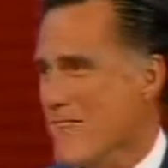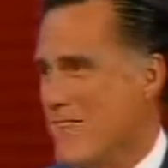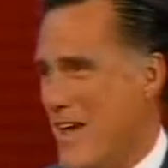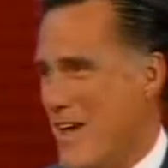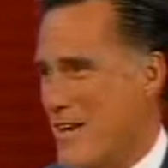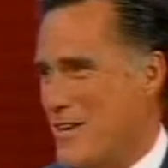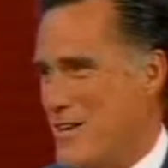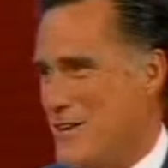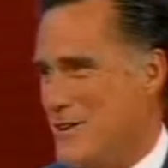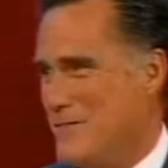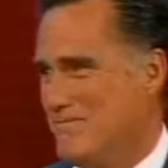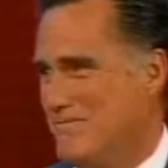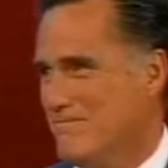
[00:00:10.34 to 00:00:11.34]
Thank
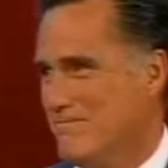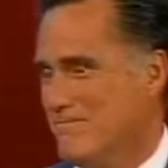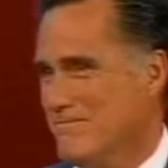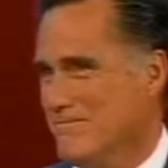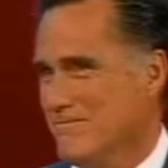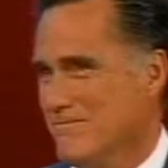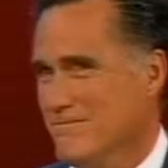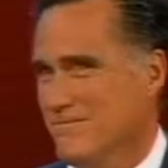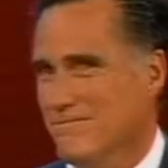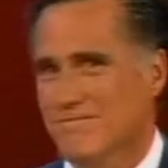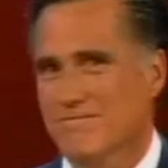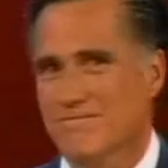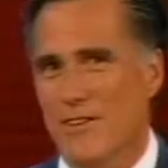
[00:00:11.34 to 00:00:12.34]
you.
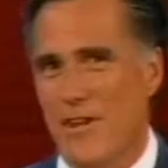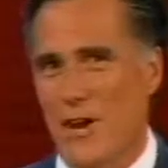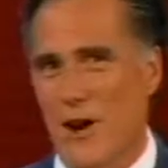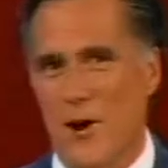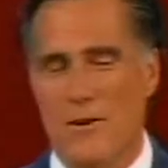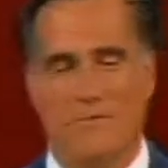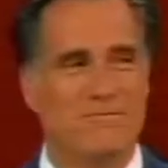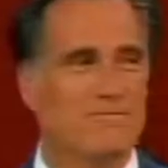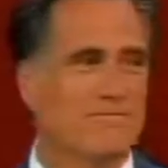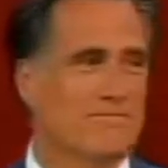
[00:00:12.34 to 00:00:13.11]
You know,